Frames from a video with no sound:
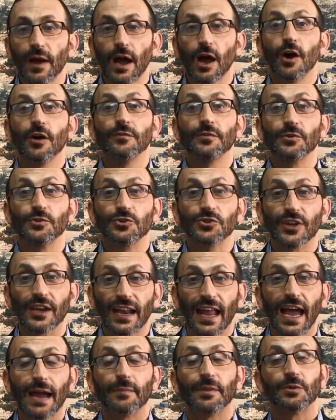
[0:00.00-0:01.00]
power of
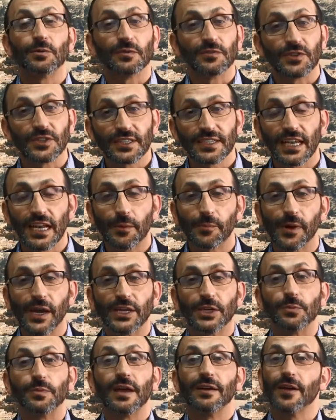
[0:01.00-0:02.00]
Yerushalayim that we've just celebrated.